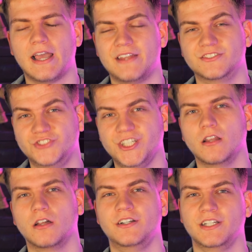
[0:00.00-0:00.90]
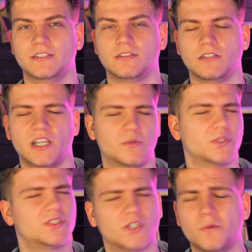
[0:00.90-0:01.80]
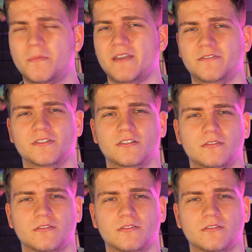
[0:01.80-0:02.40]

and relearn it. It was so painful.